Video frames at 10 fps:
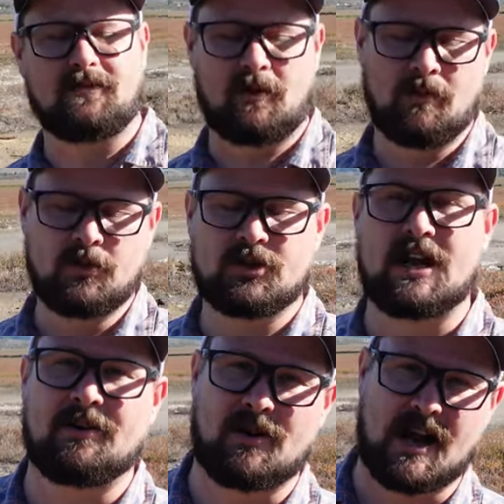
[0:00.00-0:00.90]
up from
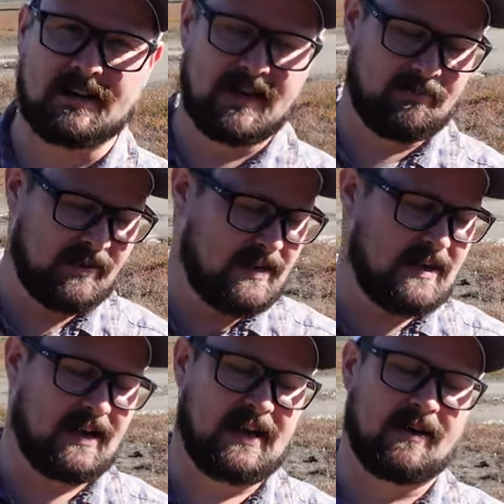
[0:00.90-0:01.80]
Moonshine Rod
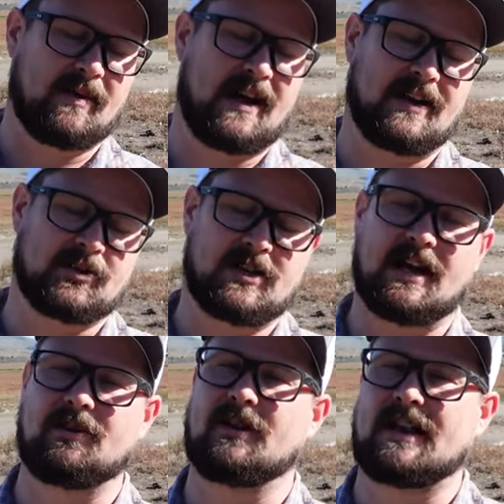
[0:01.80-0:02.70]
Company. I actually
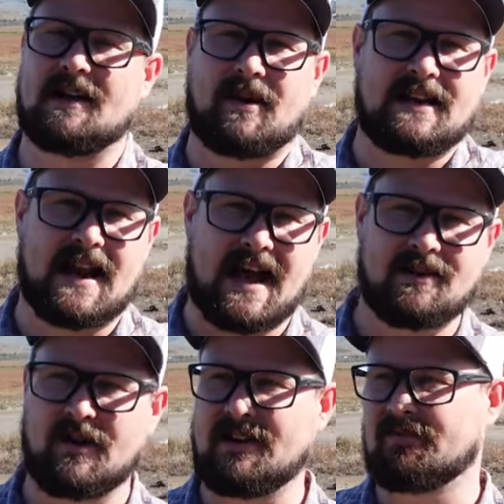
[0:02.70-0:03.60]
got it when I got my
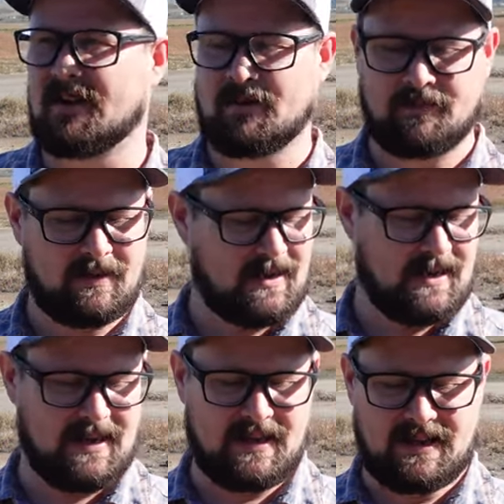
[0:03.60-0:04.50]
9-weight from them.
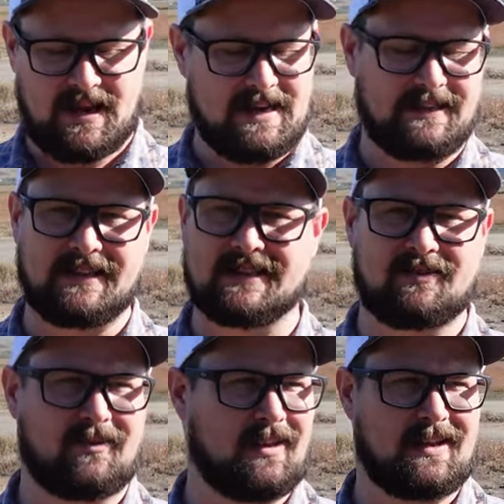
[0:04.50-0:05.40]
I got this
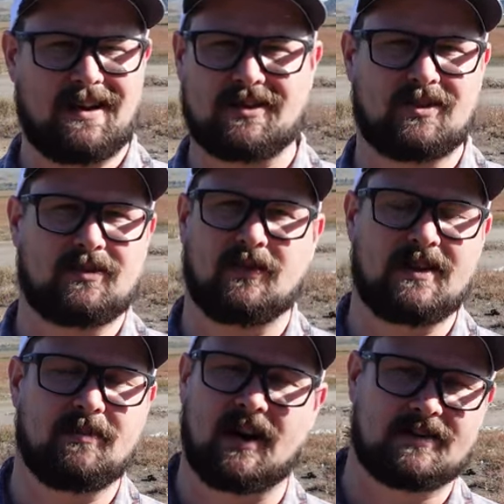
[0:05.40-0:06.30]
for like an extra
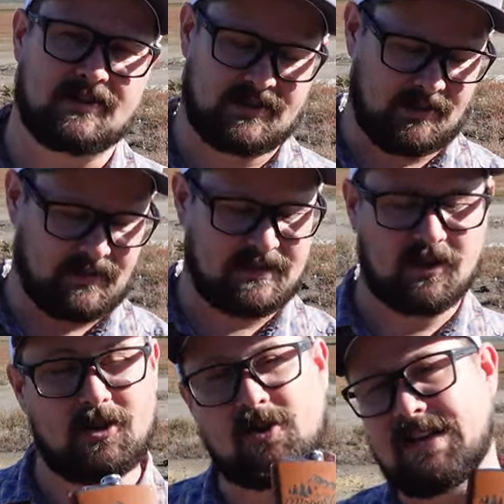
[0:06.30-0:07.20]
$20 or something.
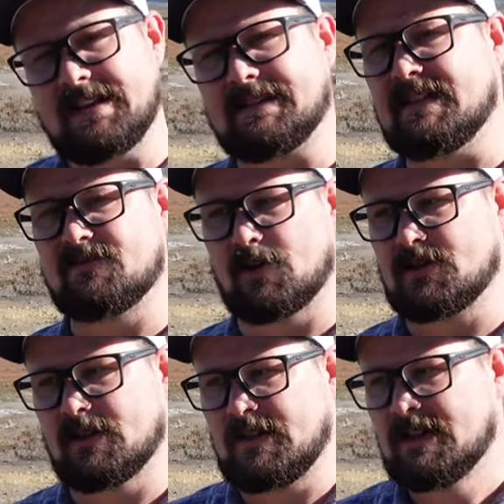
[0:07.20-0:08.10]
So you can get these
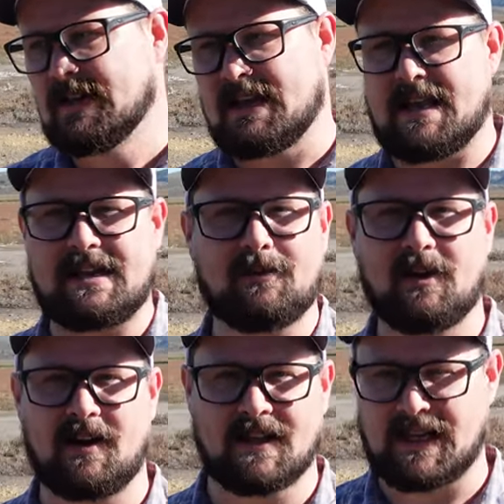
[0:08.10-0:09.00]
virtually
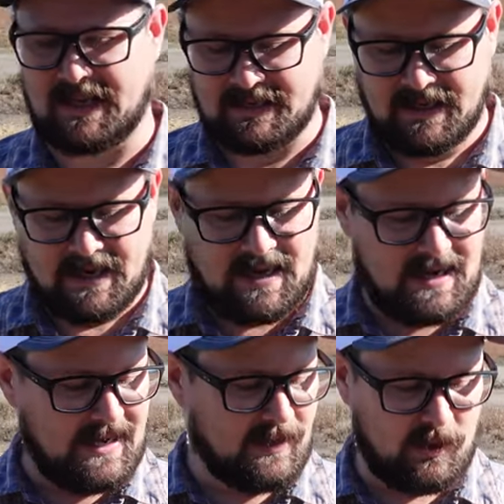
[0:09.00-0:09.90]
anywhere online.
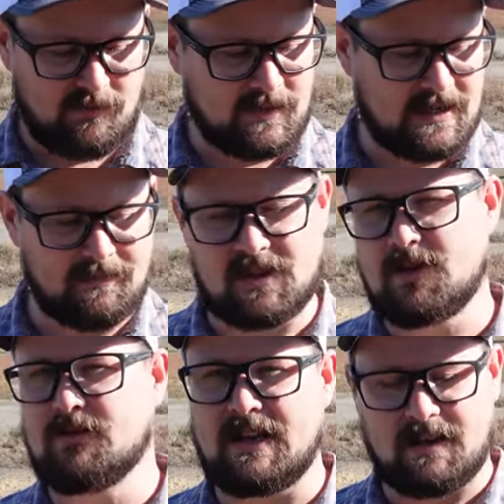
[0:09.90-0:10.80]
Look for something
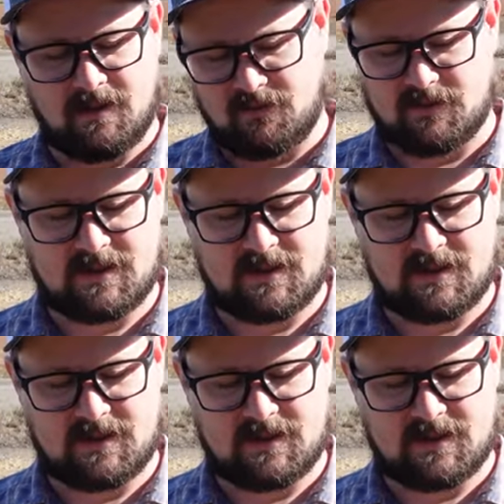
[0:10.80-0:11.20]
unique. Look for